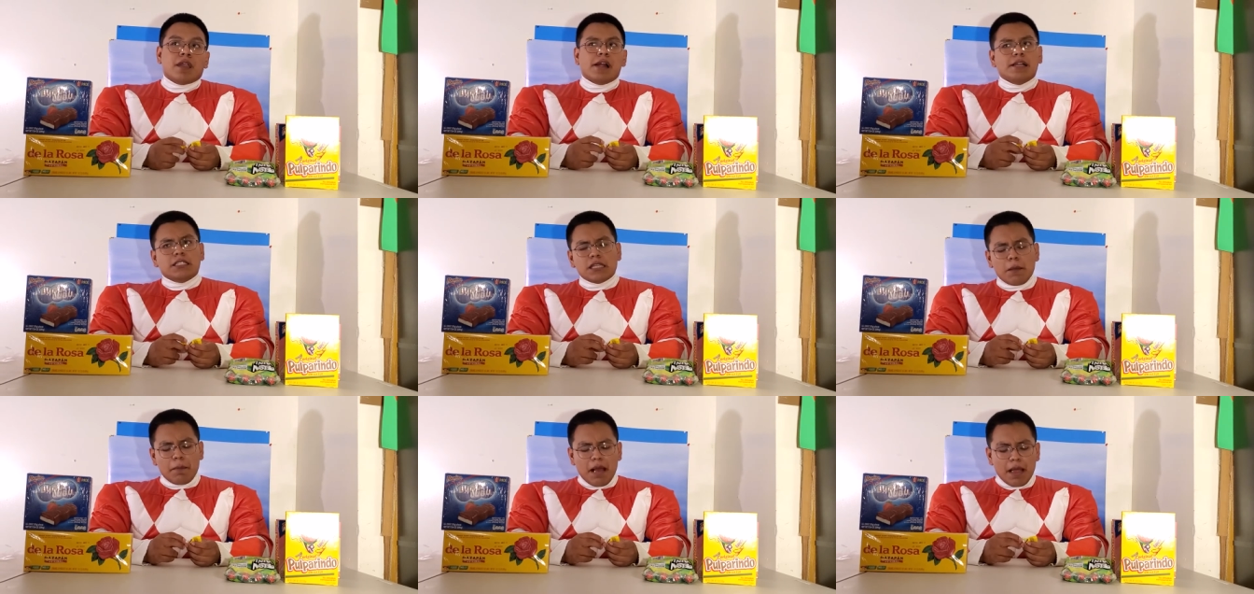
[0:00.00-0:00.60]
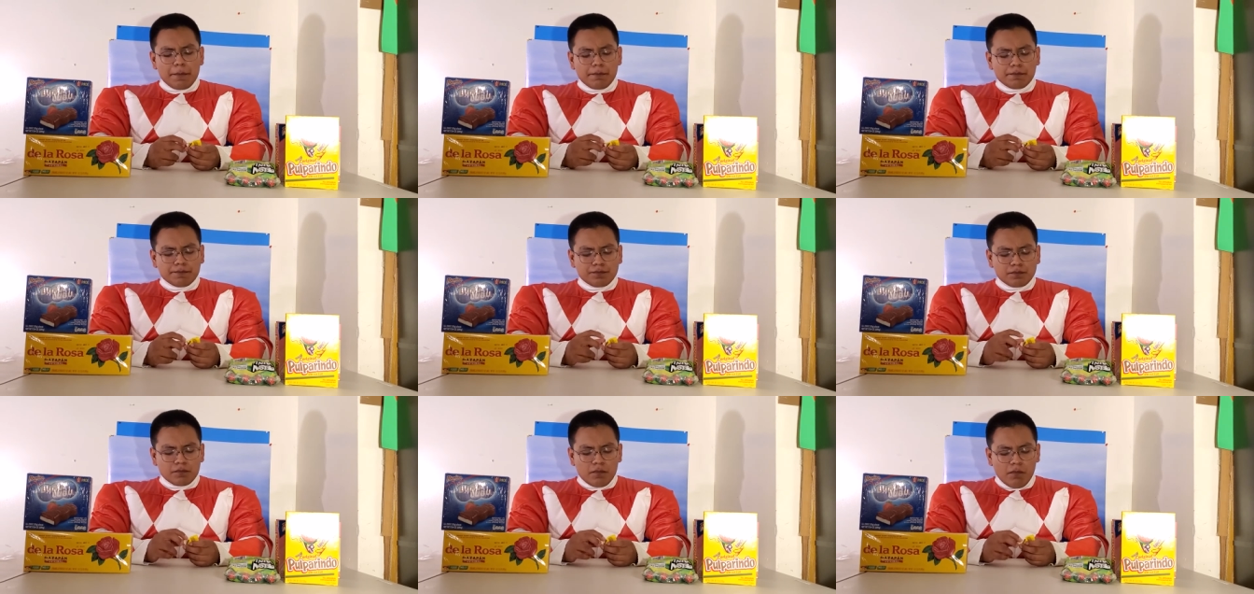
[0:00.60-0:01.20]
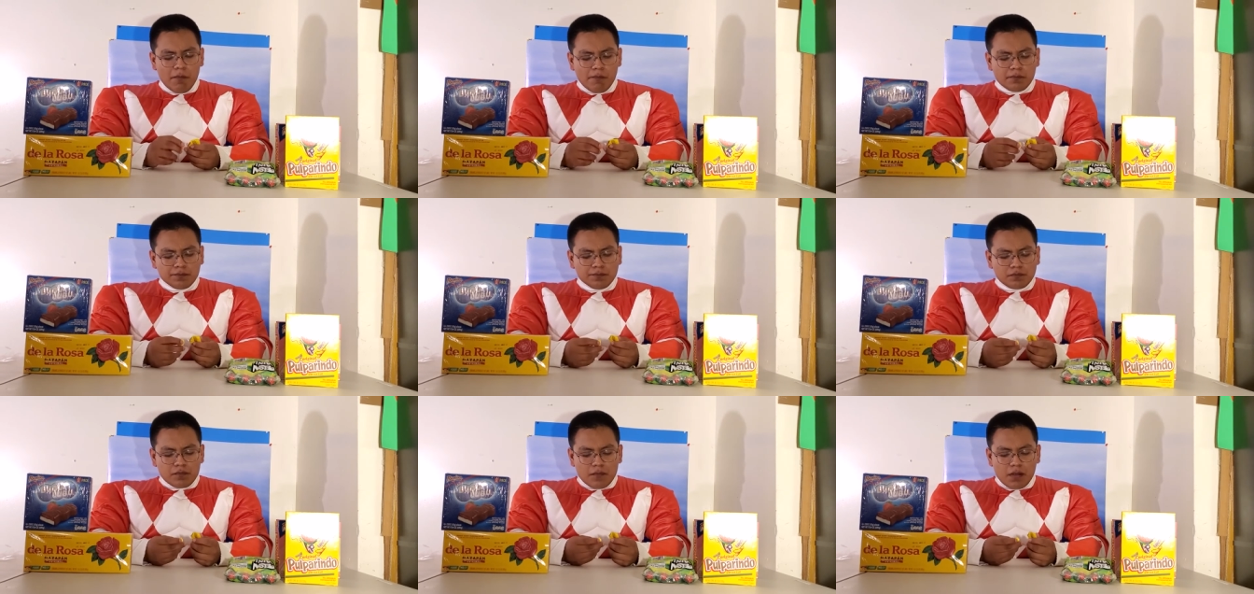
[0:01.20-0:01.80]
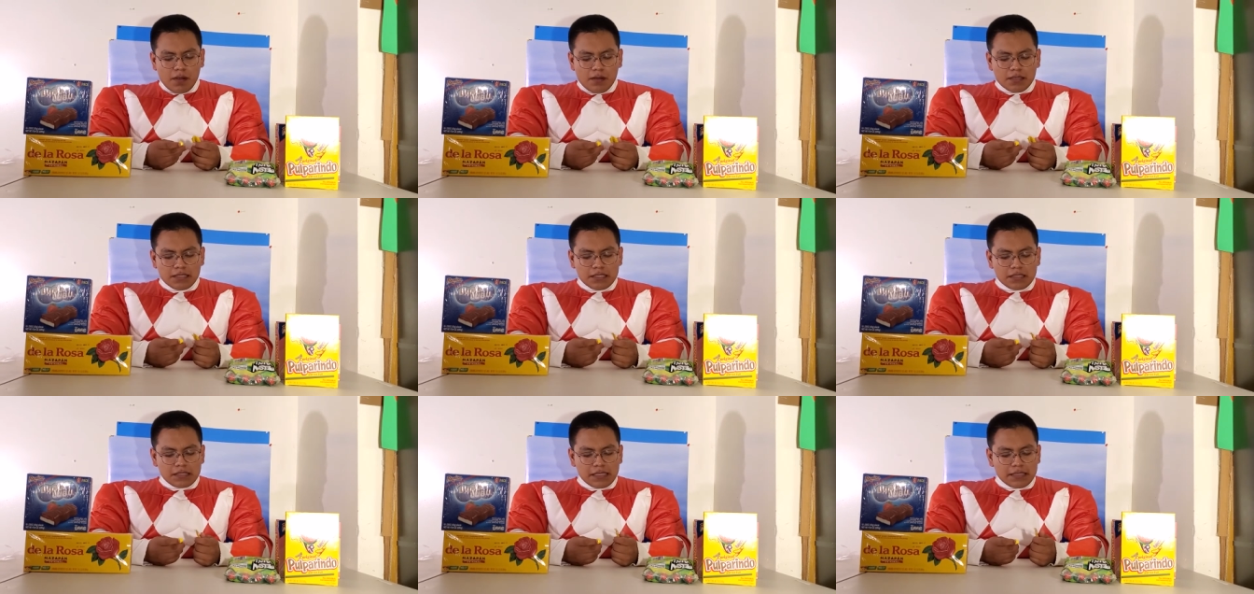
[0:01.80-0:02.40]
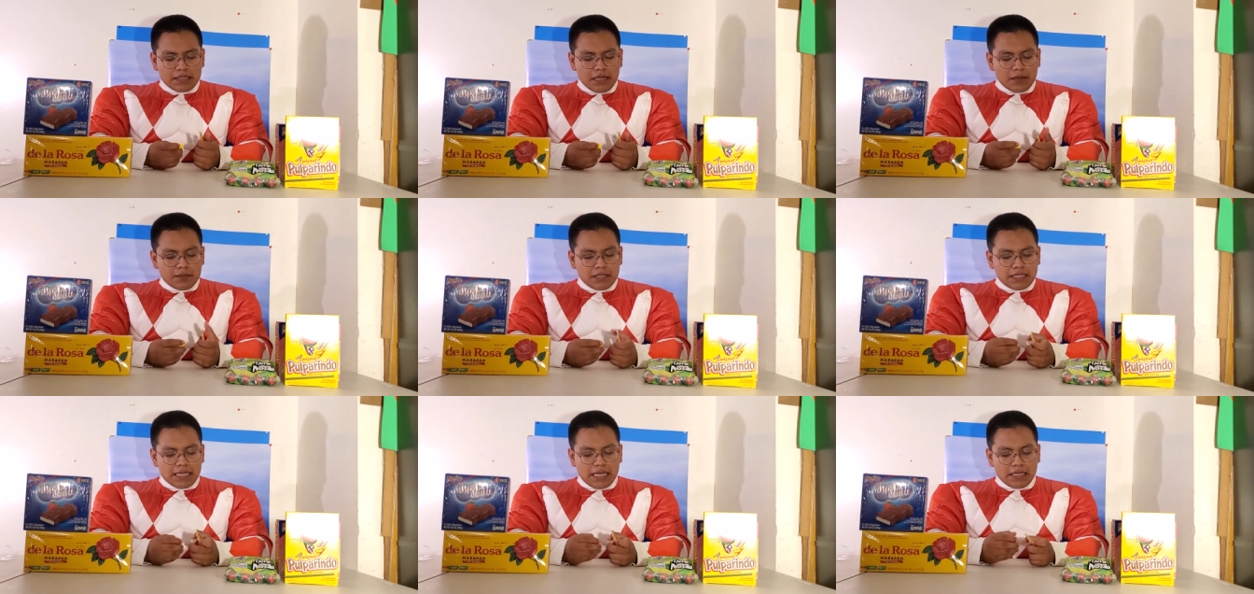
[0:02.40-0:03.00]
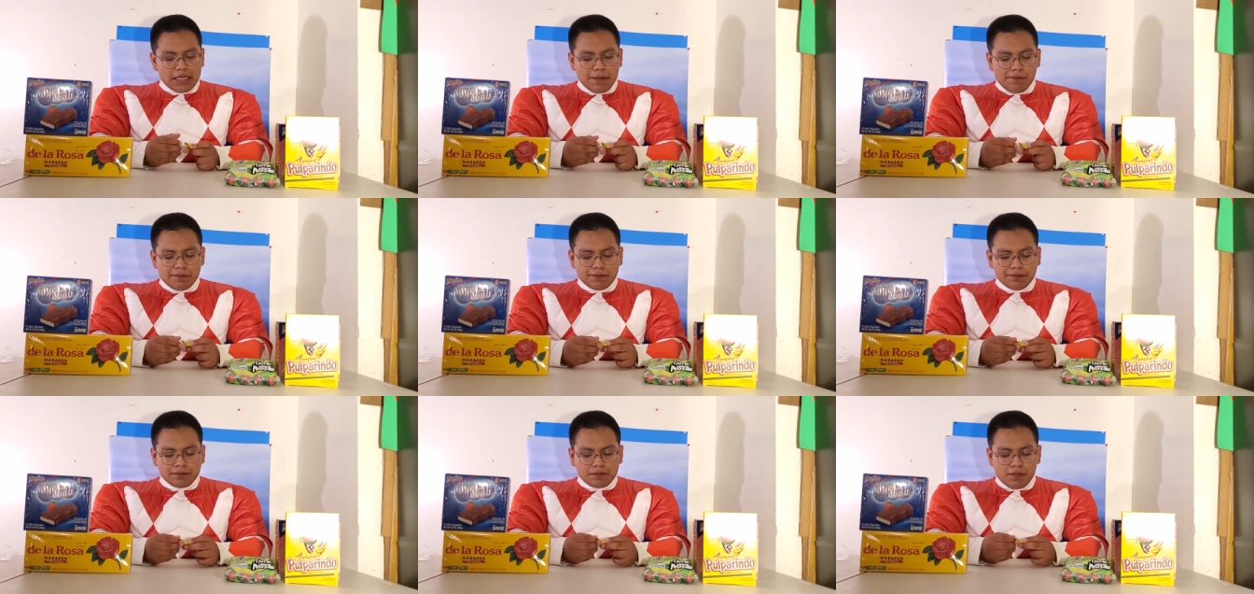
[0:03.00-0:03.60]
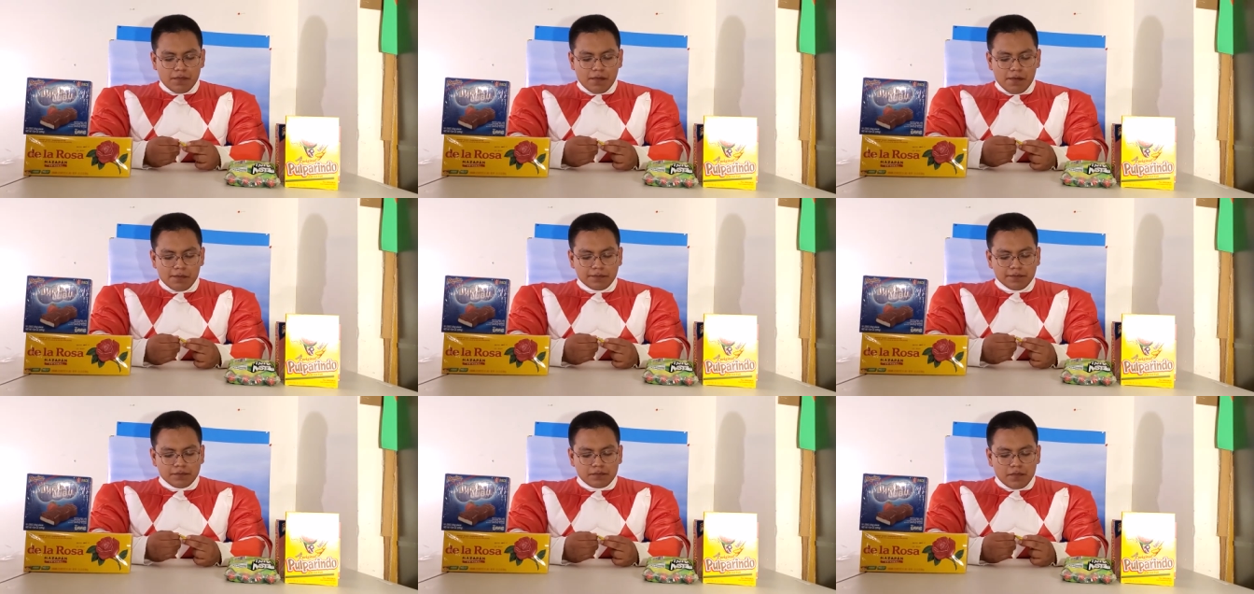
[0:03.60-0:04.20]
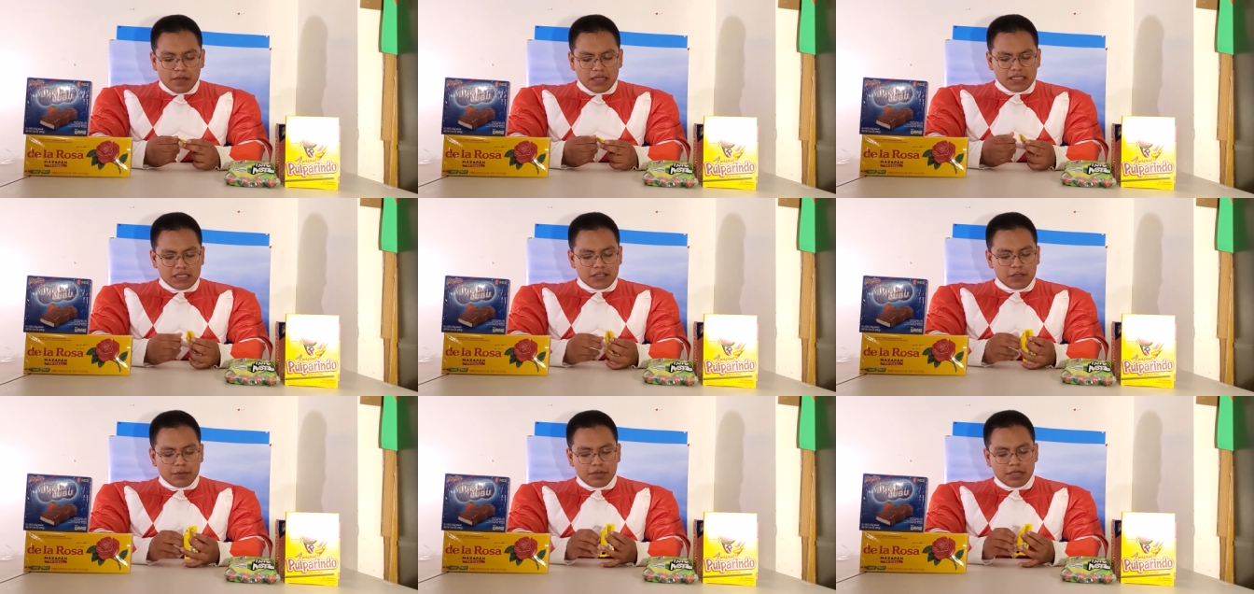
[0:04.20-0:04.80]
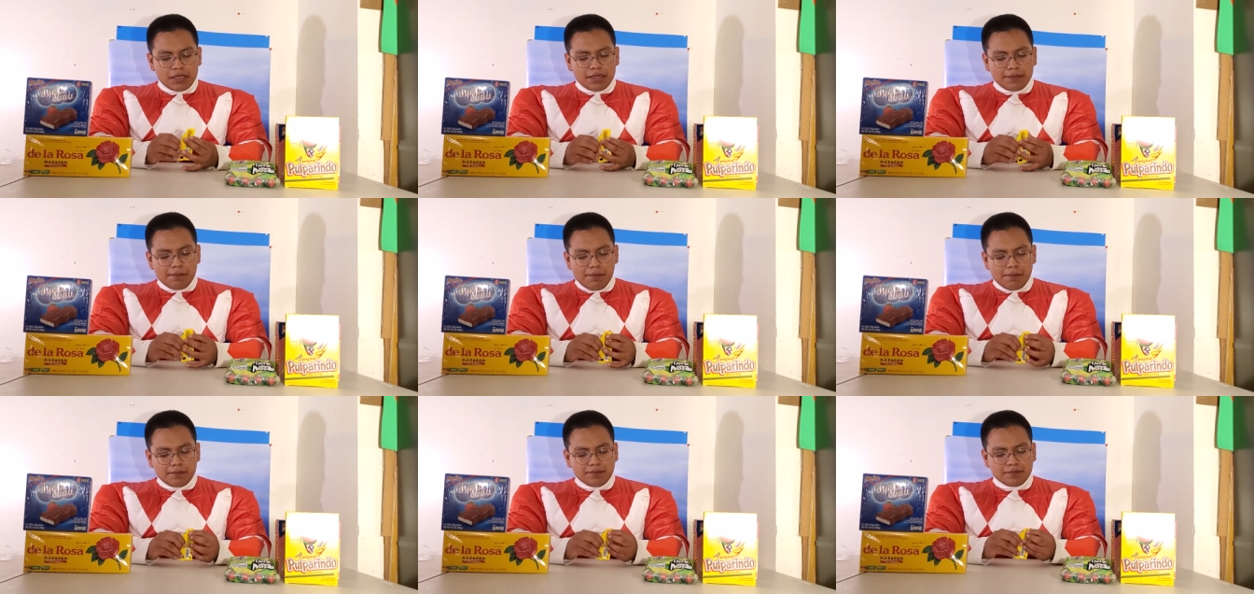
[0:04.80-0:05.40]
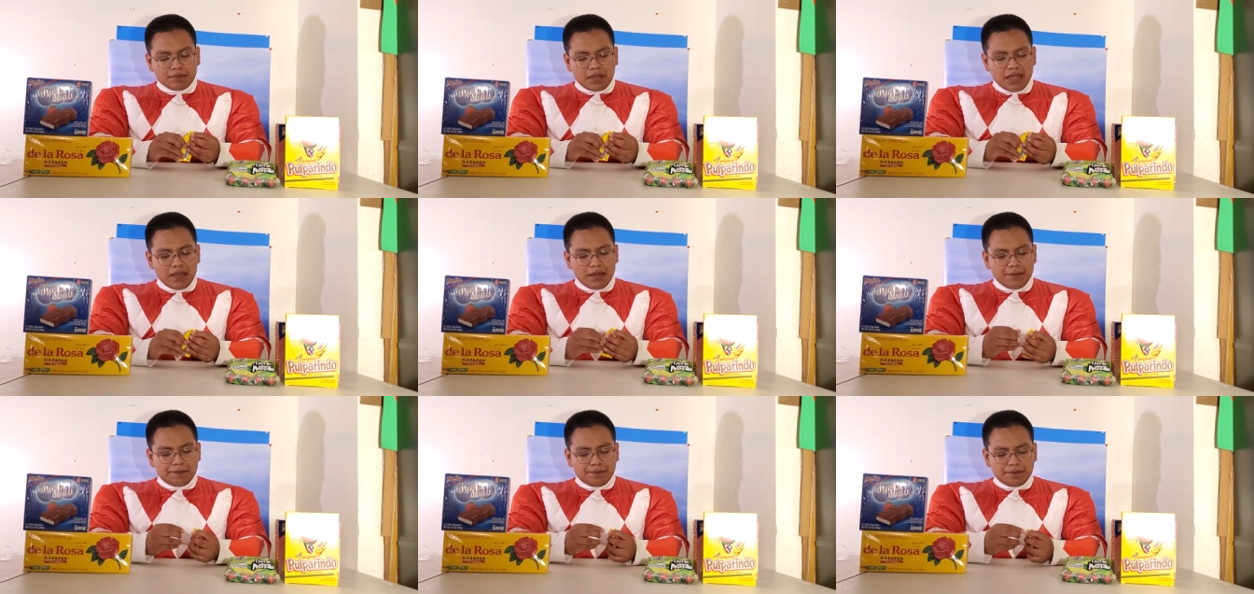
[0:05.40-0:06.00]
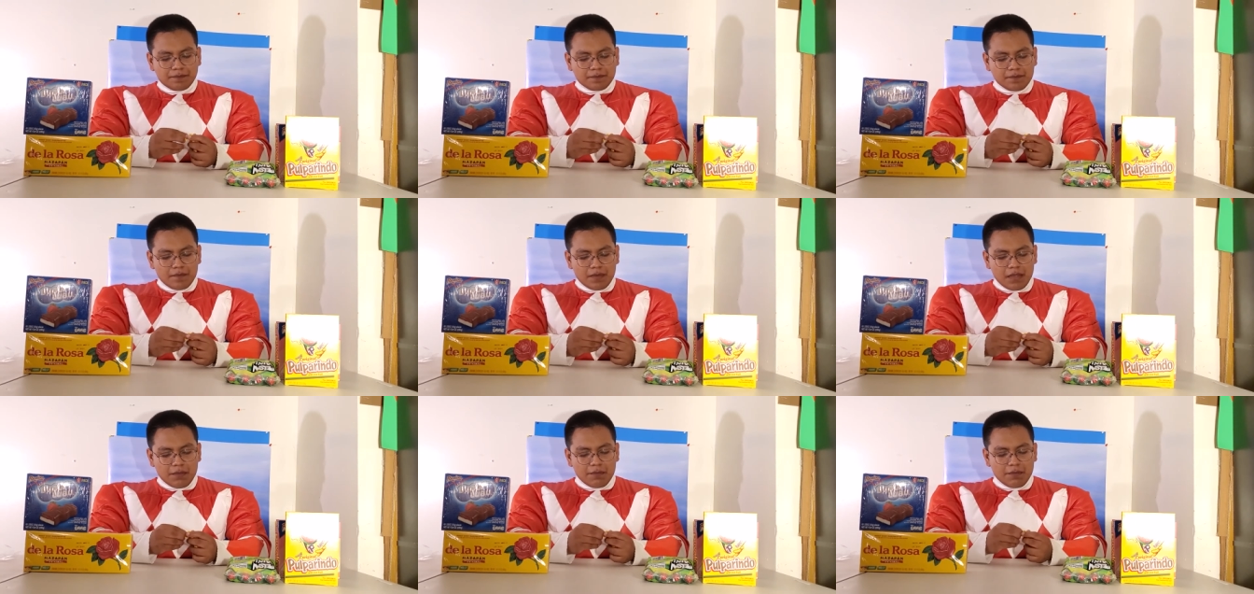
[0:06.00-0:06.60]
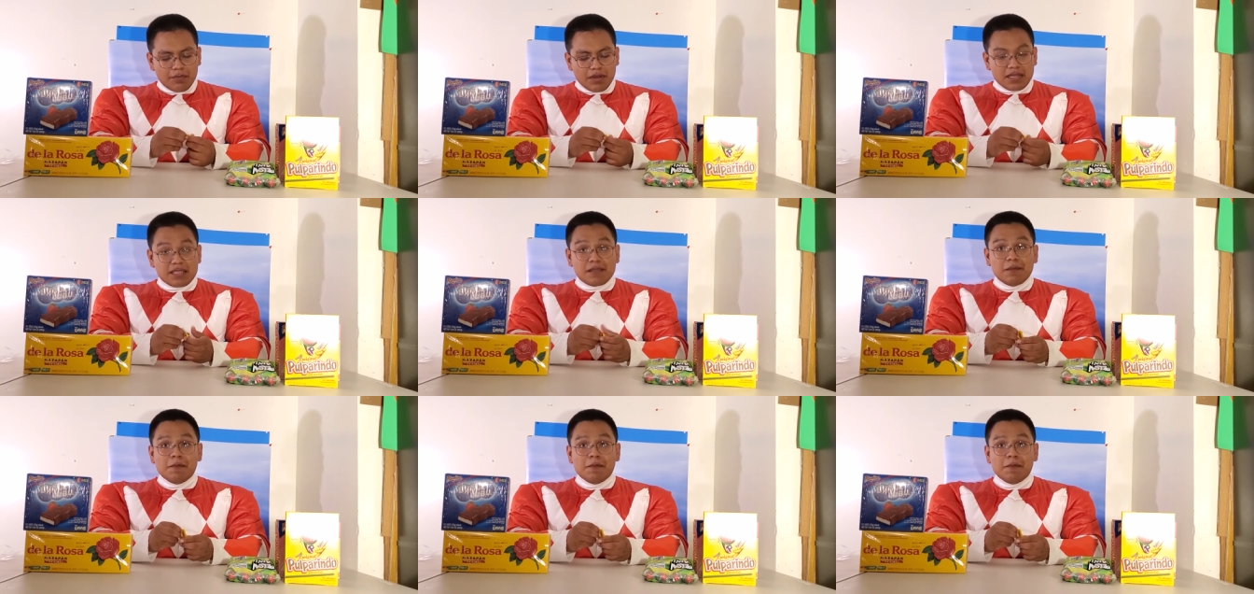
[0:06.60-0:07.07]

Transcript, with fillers: it's not bad. It tastes like tamarind candy. It's actually pretty good. Yeah, I'm impressed.